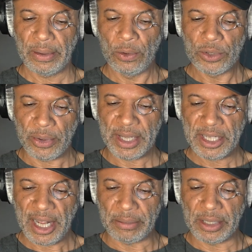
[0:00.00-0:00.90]
Also
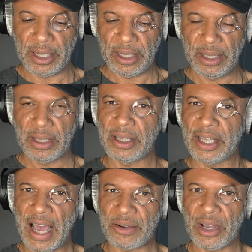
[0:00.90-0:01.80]
accept that
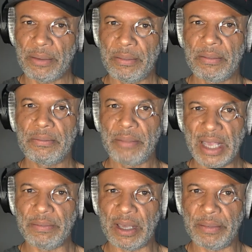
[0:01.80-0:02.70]
the outcome
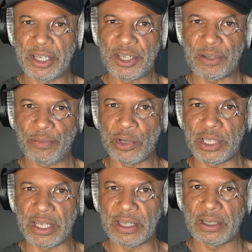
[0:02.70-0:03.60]
may be a bit
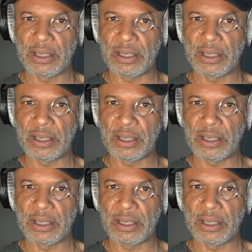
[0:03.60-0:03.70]
disappointing.